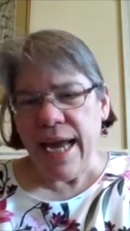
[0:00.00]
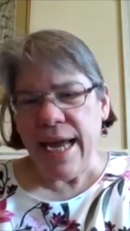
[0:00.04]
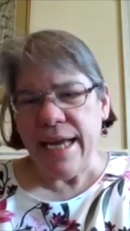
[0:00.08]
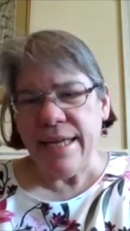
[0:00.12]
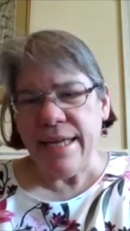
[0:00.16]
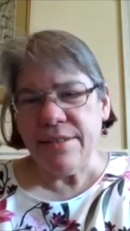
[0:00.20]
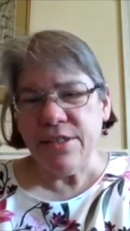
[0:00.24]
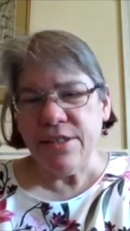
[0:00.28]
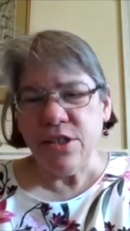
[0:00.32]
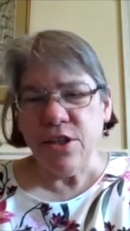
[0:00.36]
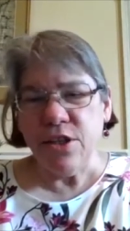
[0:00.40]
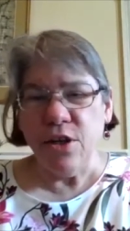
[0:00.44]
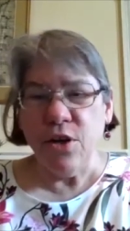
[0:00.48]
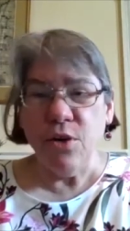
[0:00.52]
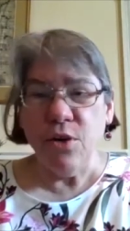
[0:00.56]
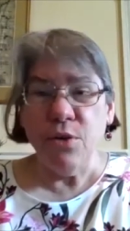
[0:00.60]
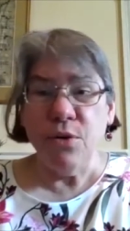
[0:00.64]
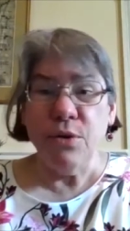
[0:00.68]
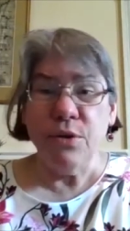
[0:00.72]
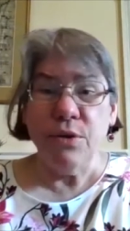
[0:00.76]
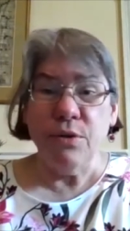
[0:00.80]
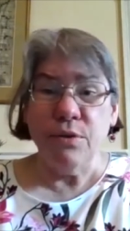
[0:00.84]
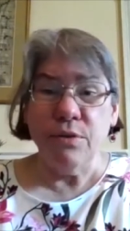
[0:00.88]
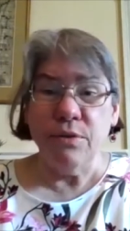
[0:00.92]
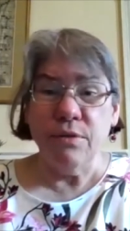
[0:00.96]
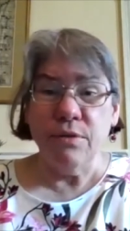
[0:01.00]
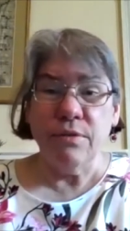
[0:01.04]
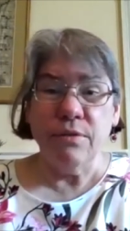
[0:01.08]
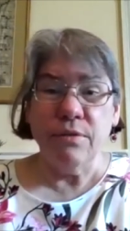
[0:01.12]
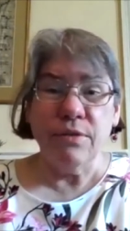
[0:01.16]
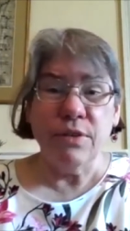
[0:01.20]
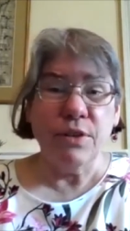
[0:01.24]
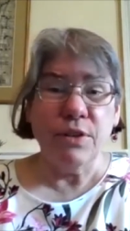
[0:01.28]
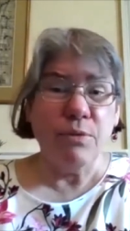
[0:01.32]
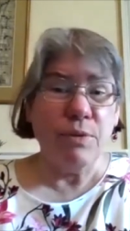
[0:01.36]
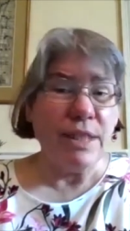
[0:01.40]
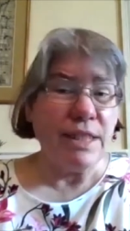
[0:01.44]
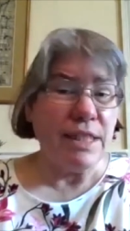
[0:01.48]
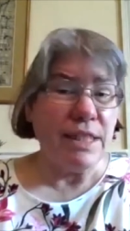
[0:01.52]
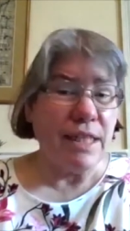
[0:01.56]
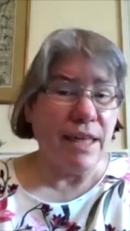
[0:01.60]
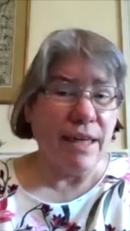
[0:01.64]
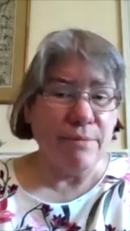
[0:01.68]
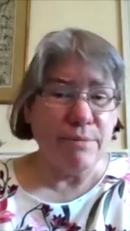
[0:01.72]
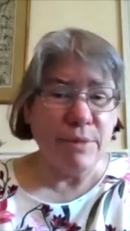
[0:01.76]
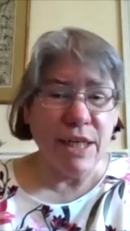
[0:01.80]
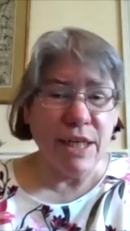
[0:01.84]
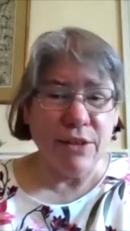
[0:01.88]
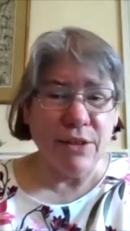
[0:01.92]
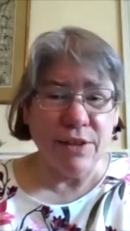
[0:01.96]
And so the reason
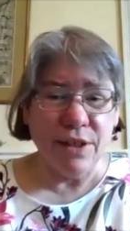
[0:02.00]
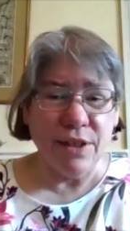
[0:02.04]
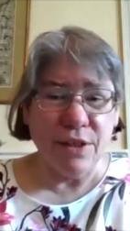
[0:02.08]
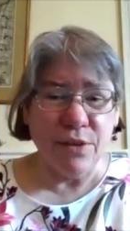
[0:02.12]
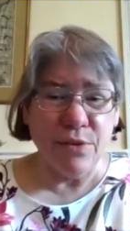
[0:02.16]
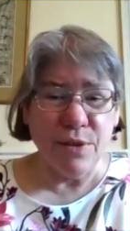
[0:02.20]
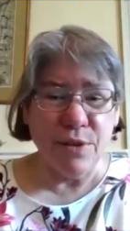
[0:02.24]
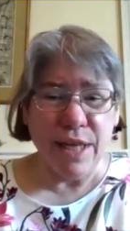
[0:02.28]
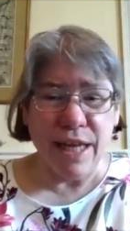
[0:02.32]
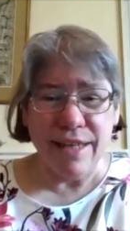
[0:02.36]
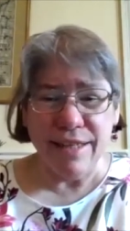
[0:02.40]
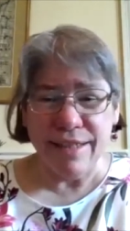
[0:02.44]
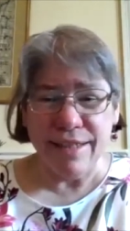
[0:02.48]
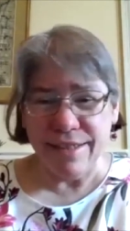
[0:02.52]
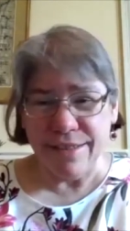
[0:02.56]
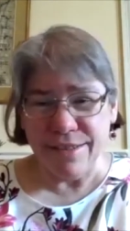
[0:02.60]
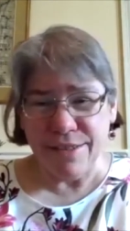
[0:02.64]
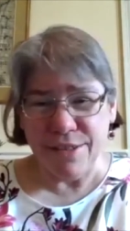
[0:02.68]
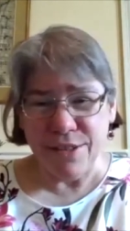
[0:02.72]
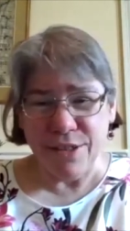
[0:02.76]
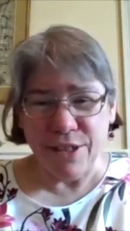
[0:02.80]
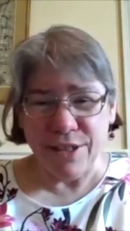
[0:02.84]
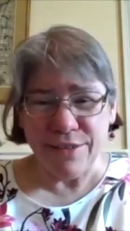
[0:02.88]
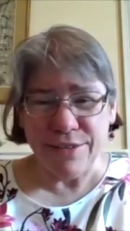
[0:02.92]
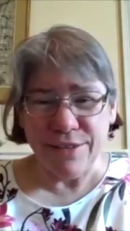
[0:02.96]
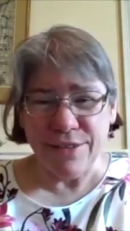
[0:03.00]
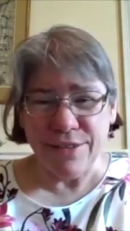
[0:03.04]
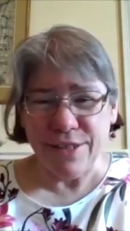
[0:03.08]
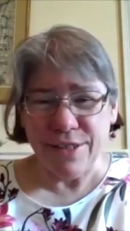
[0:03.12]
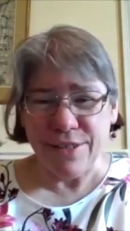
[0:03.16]
I'm telling you that is not